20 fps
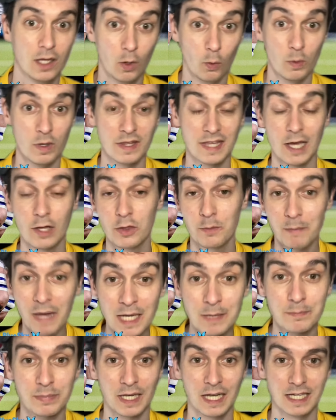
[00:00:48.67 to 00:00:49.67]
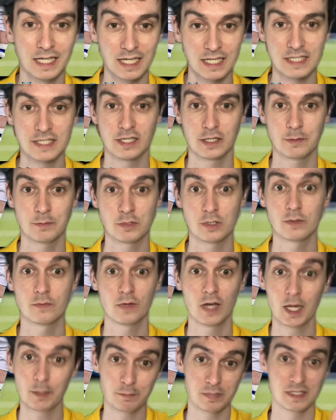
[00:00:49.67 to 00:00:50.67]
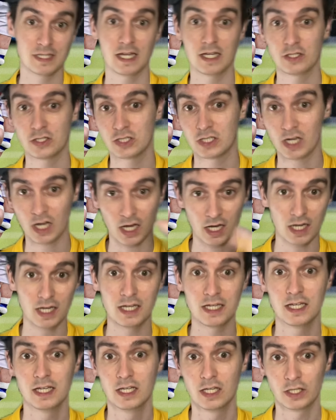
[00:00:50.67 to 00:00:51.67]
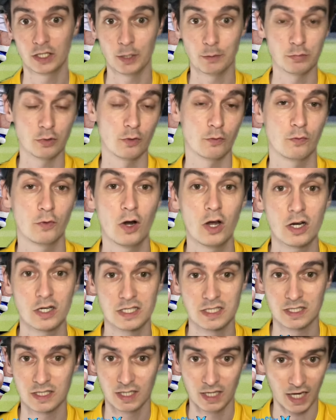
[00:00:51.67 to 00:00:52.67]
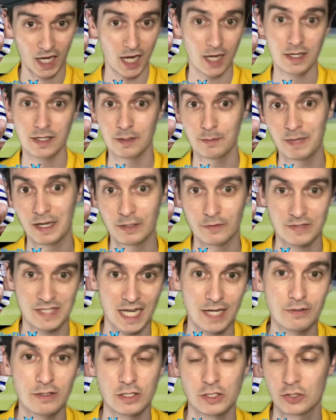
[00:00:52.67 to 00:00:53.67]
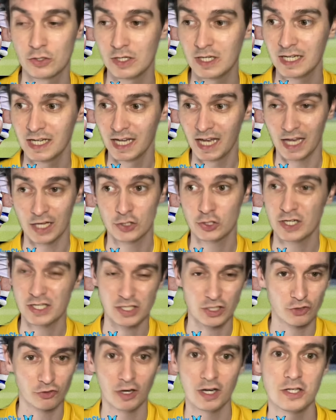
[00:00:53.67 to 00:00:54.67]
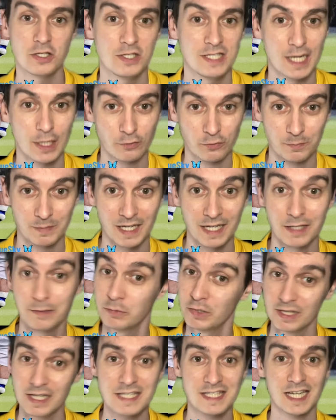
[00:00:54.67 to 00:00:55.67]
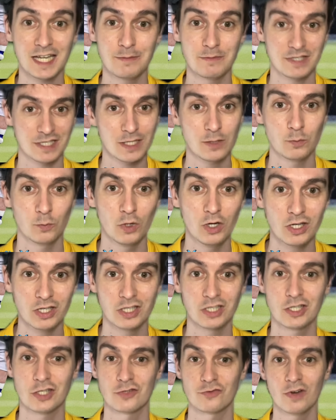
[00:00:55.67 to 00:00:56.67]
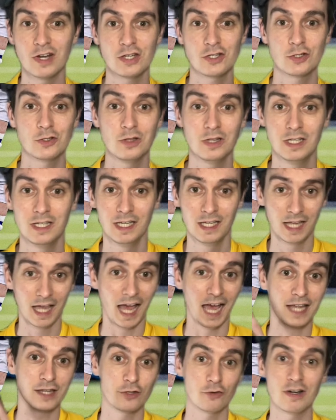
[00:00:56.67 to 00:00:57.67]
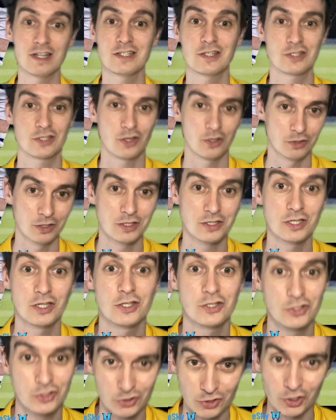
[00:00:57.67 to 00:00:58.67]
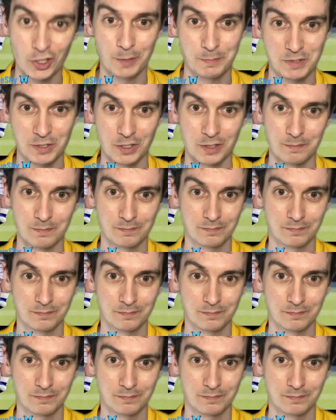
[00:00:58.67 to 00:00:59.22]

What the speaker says: with how the men play in terms of high possession, high number of rucks, high amount of territory, and try to grind you down from there. But this game didn't work because Rachel and the rest of Scotland stood up to them.